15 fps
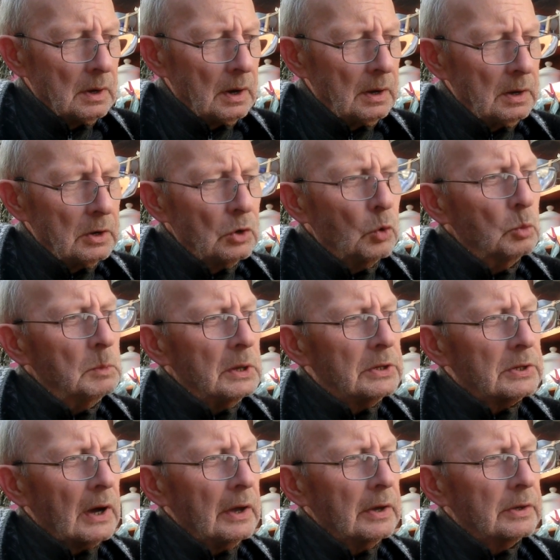And it normally
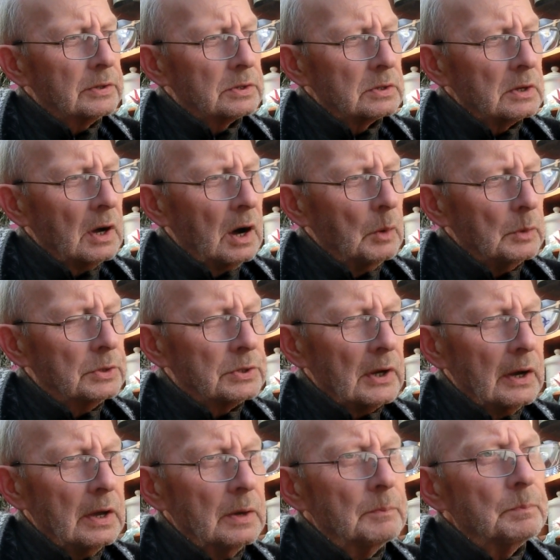takes, I would
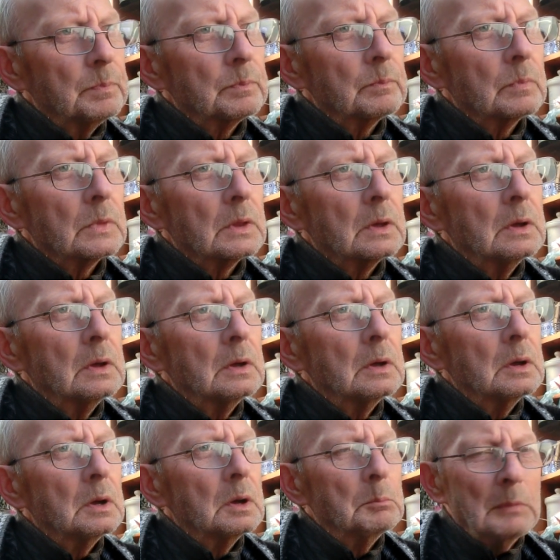say,
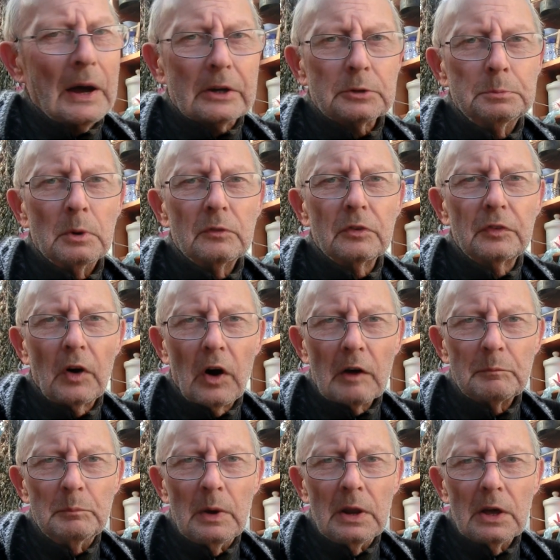maximum
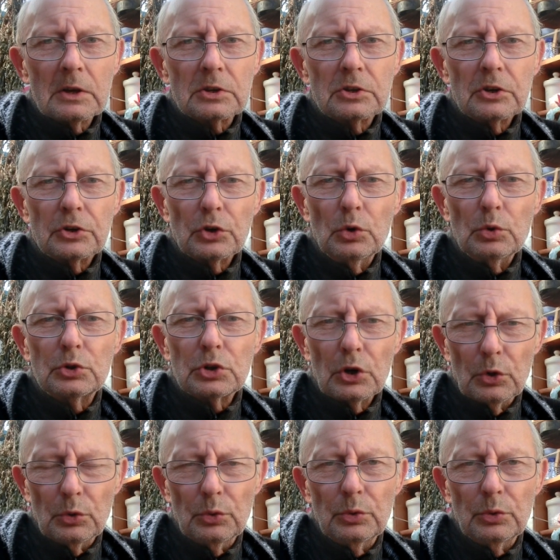5 minutes to do 2.